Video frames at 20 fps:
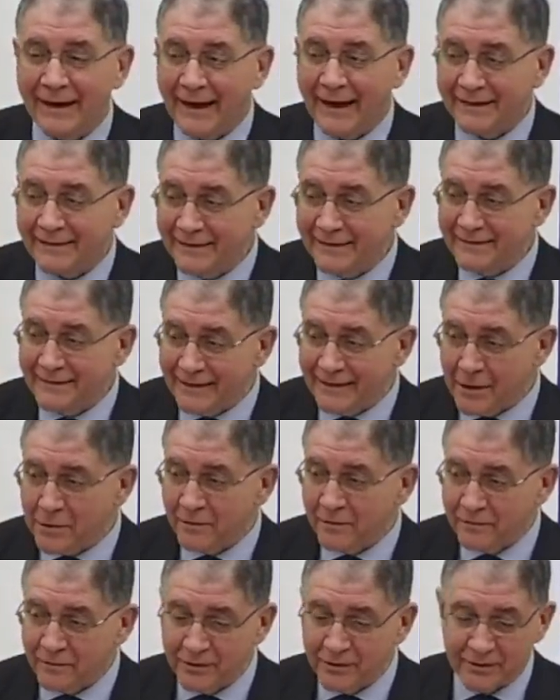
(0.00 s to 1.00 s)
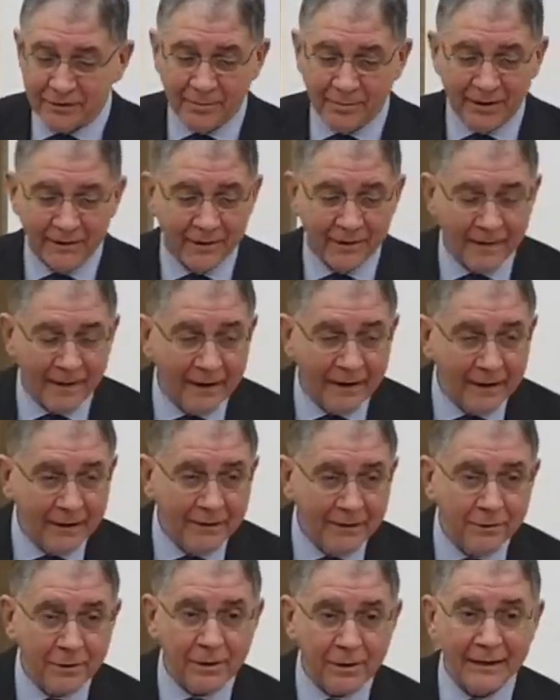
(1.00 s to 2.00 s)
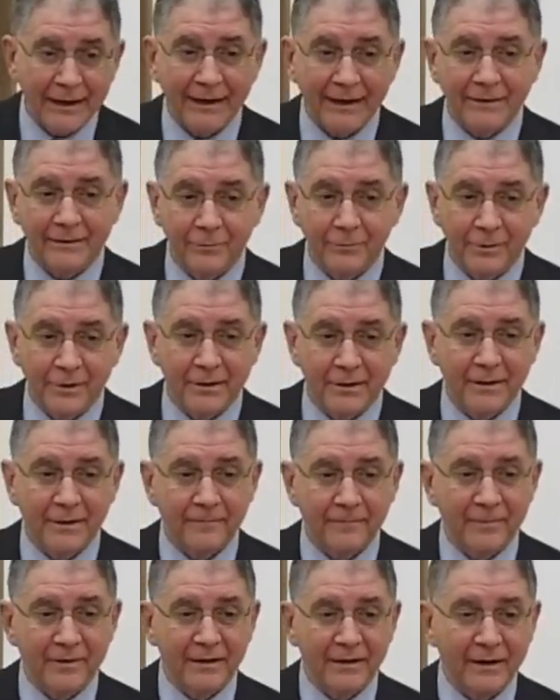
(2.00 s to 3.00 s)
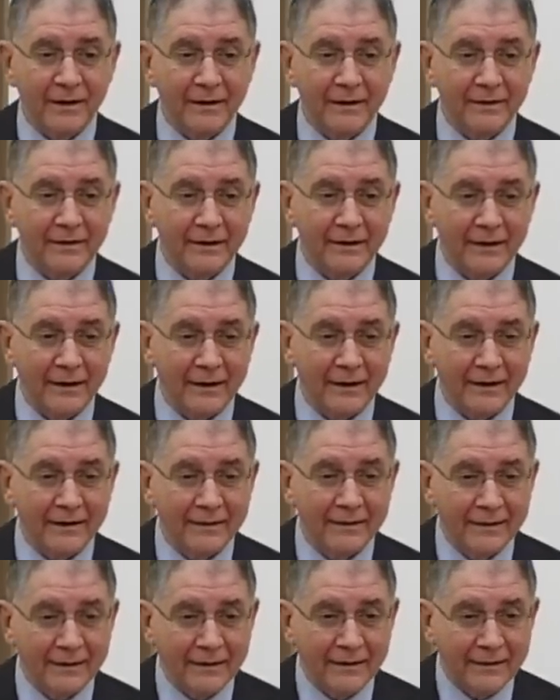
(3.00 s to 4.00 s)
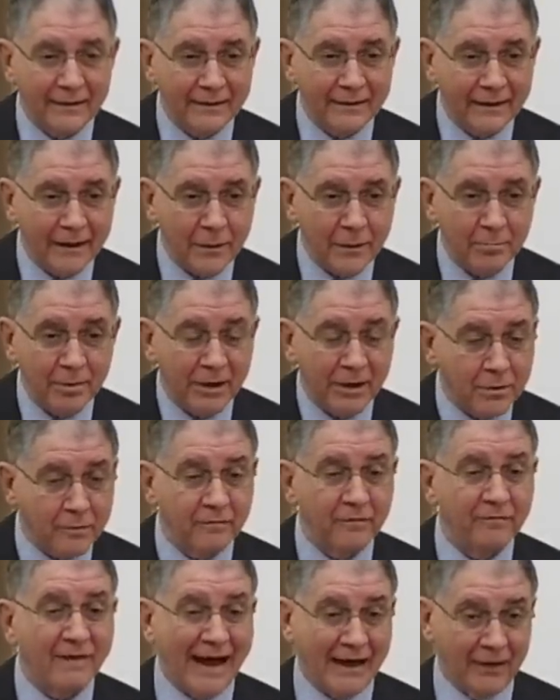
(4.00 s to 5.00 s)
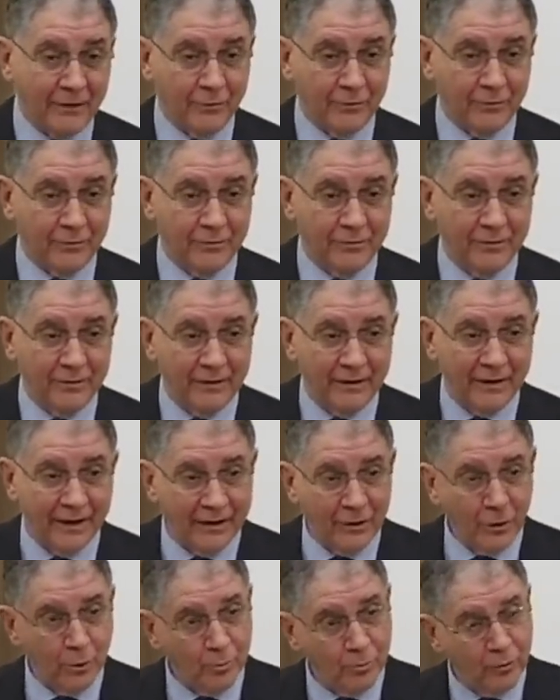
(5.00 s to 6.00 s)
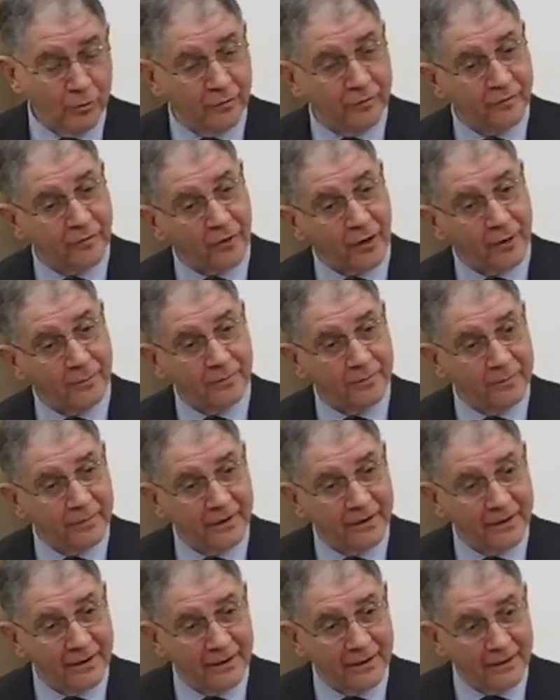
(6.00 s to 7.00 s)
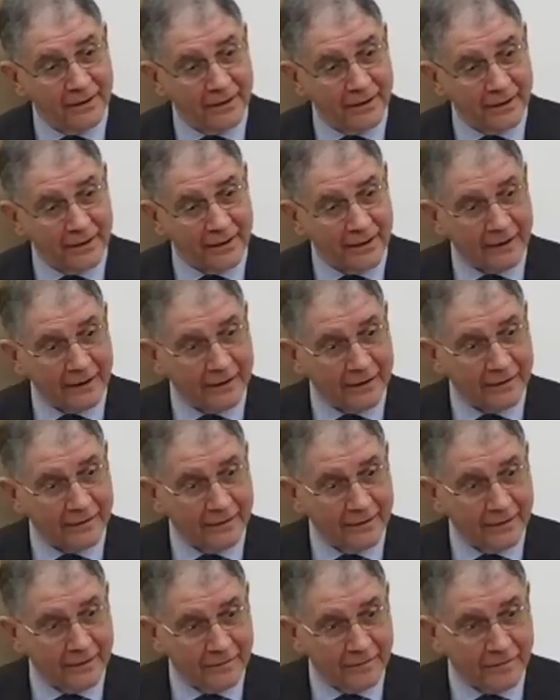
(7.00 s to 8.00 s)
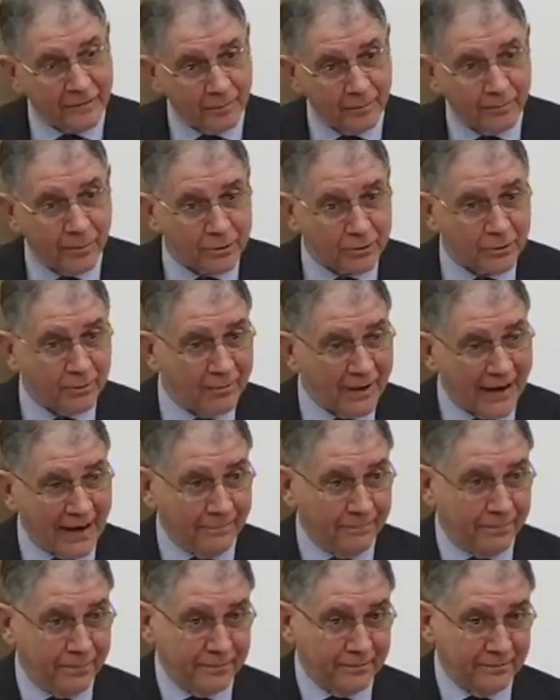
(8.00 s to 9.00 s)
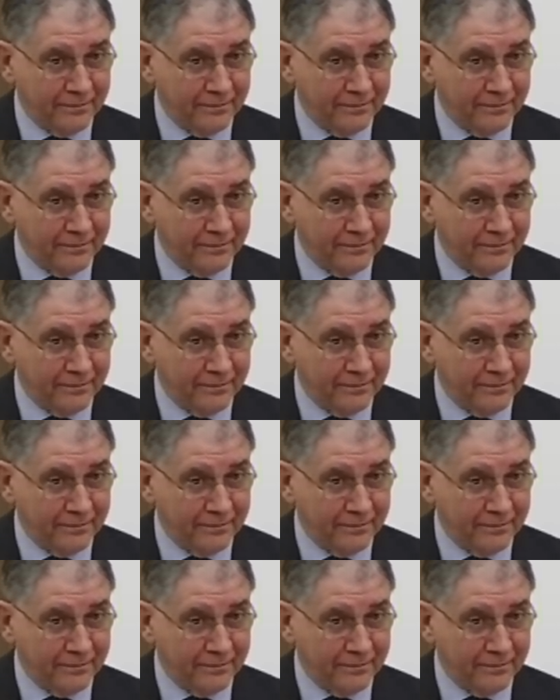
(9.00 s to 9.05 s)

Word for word: And in the case of von Hildebrand, you start with the uh, experience of value and you move from, uh, from bottom up.